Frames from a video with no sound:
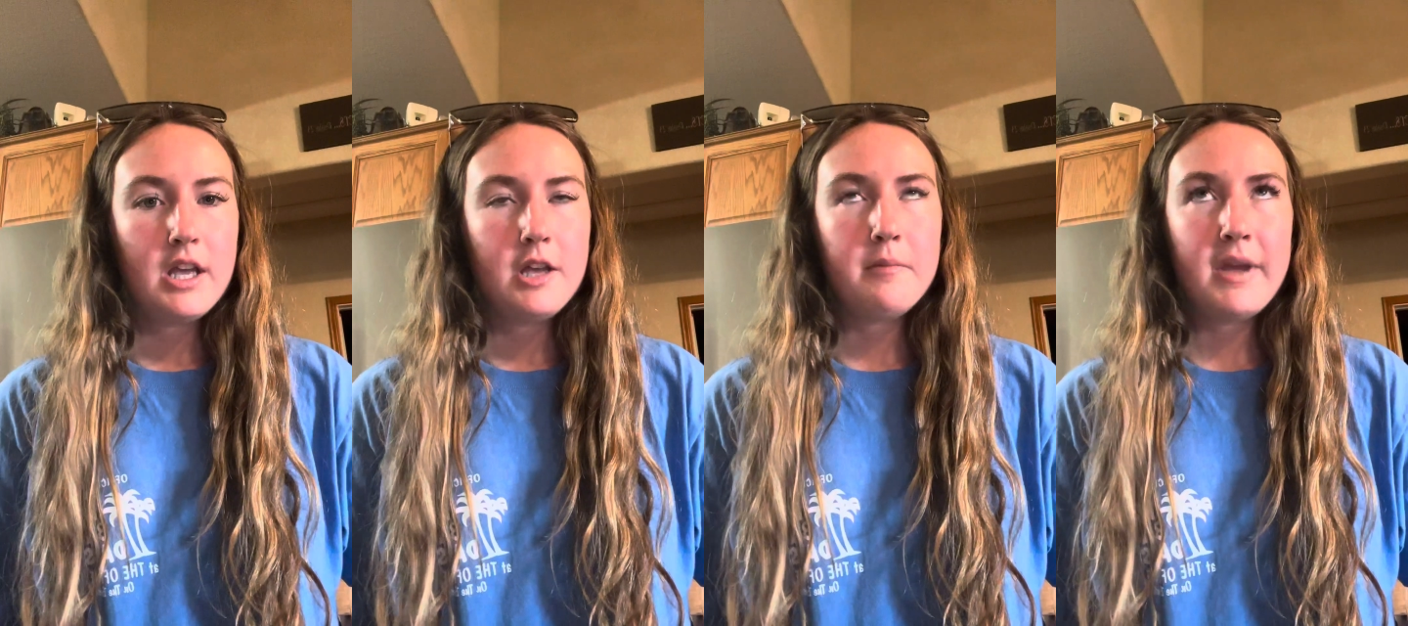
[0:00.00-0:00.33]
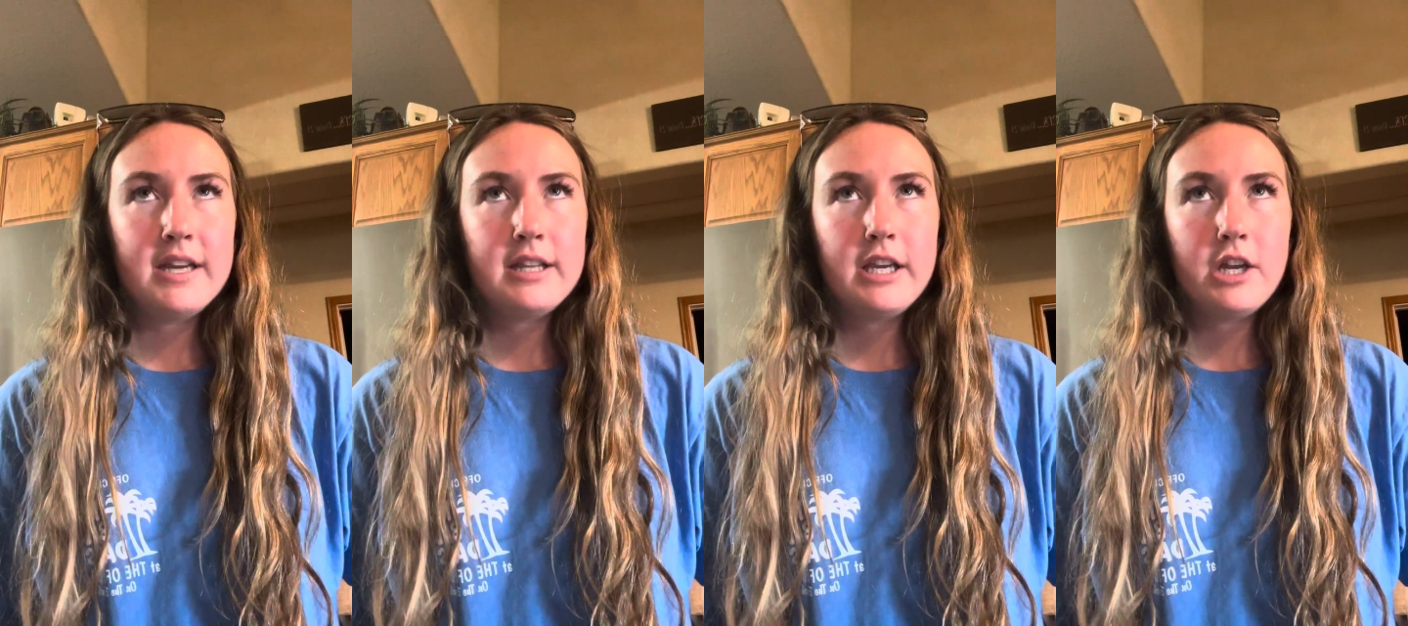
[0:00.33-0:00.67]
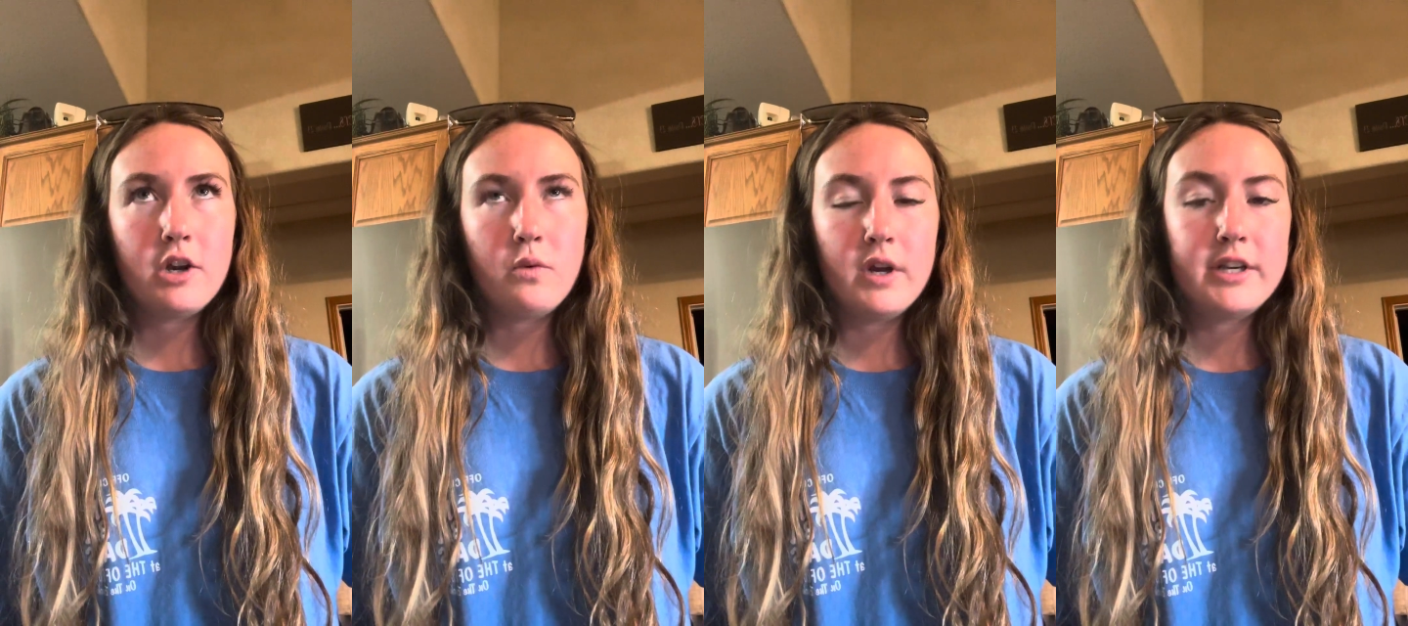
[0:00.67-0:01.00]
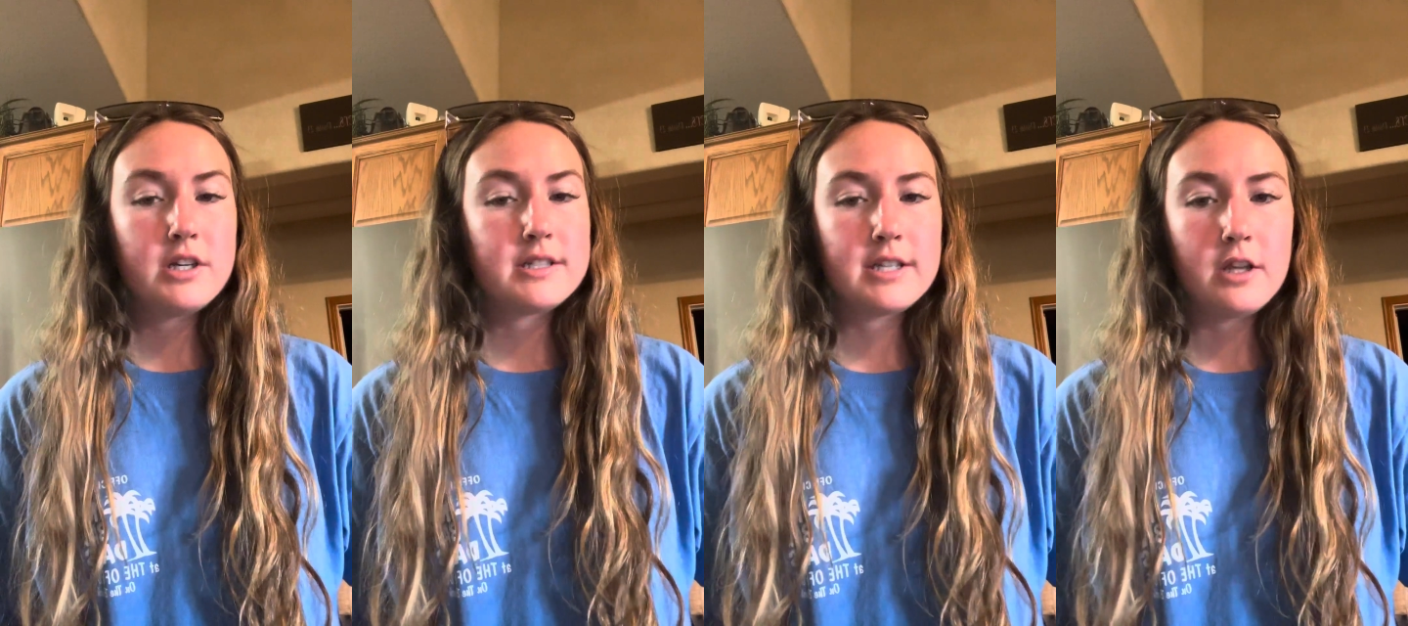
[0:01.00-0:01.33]
mainly her one
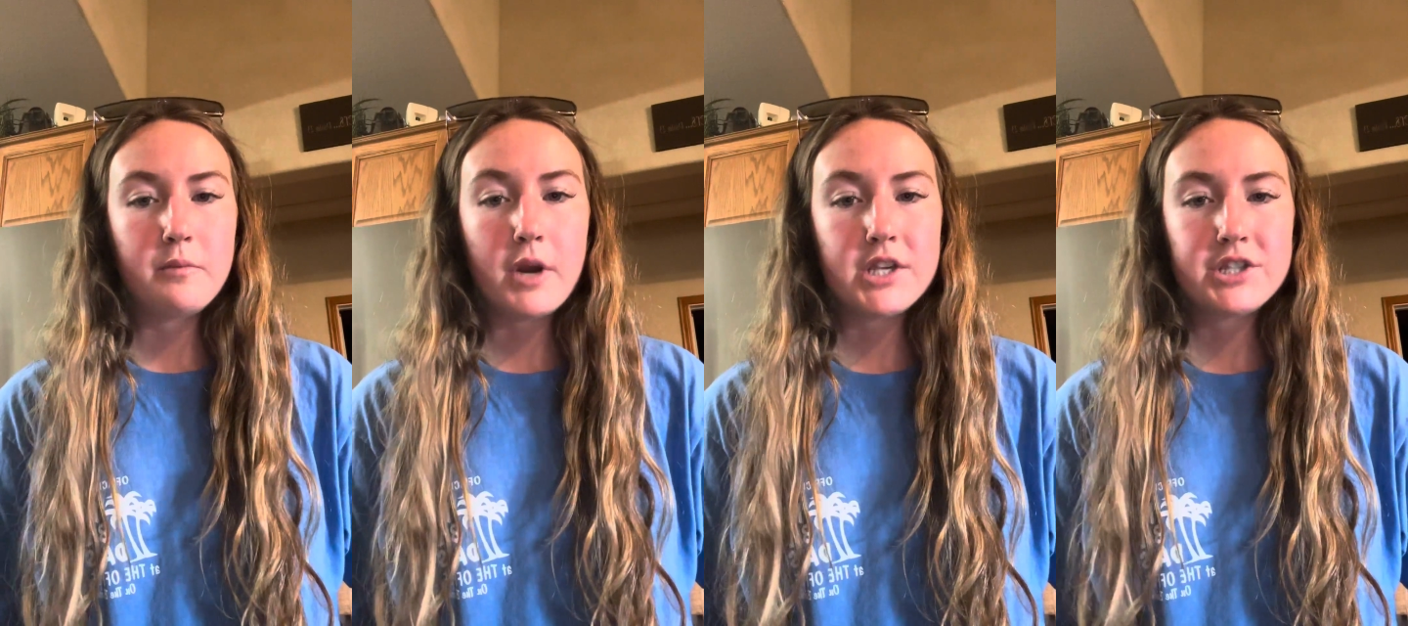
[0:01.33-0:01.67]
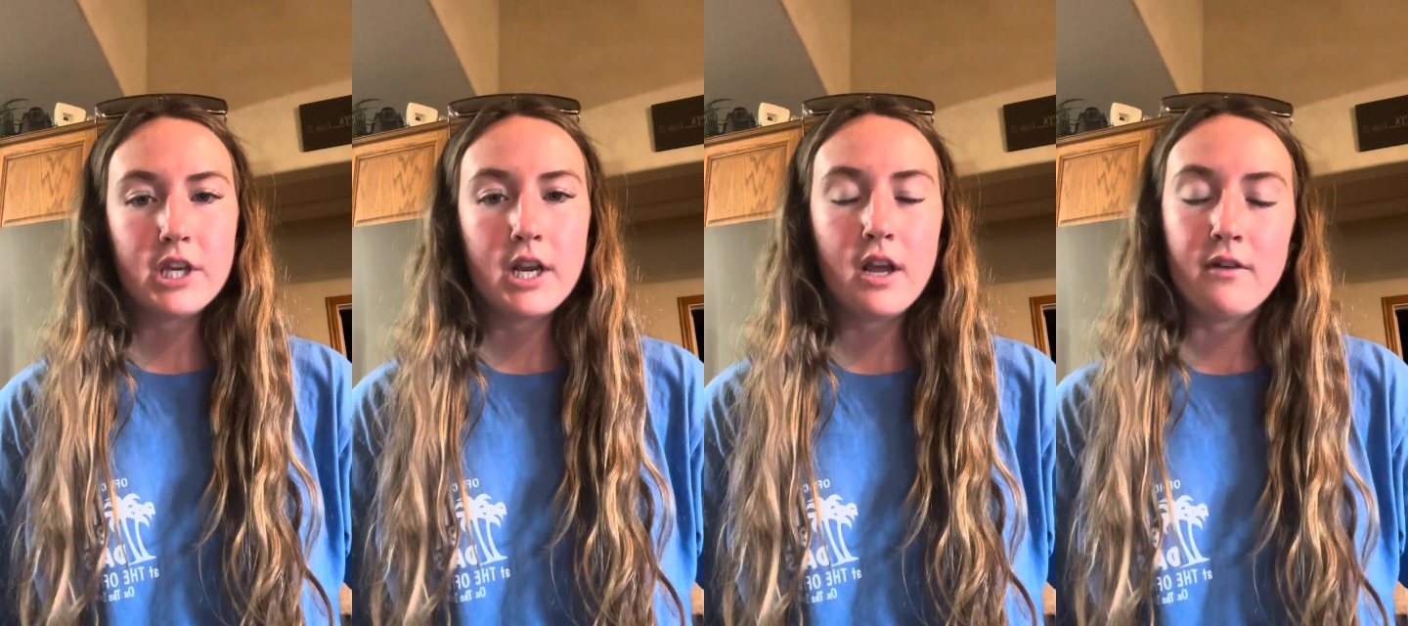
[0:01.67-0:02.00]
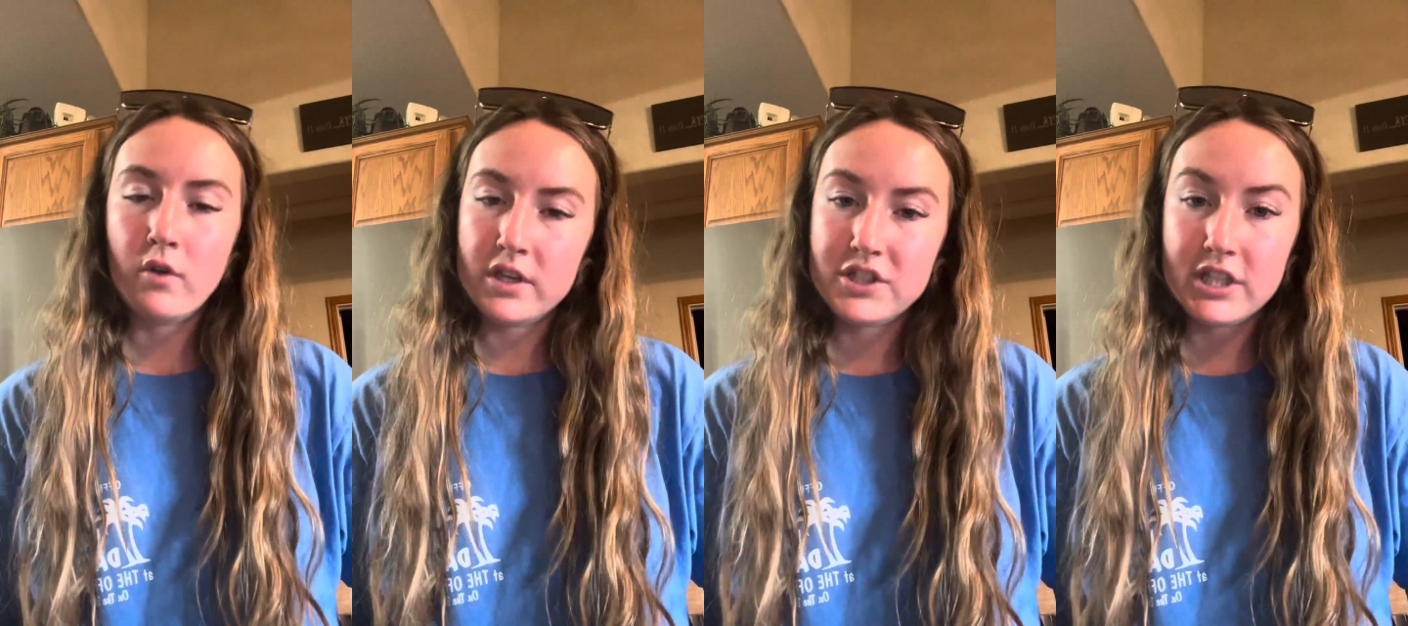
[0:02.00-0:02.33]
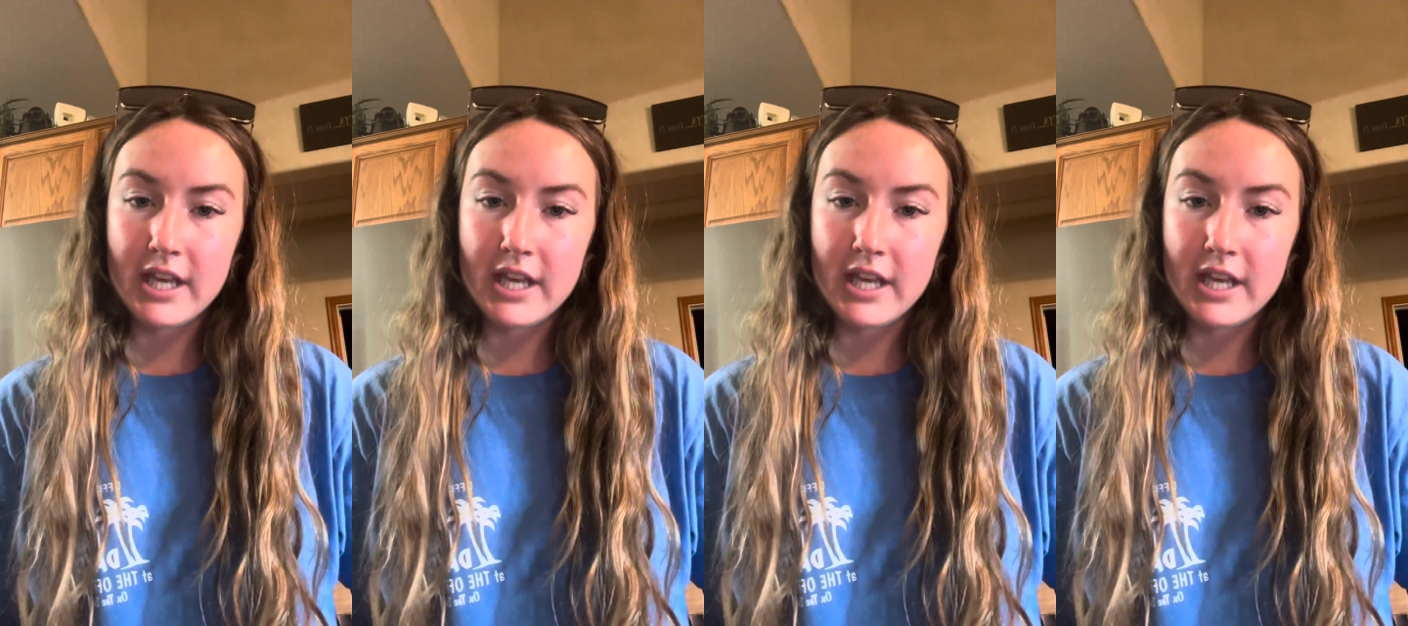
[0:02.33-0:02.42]
year celebration of what she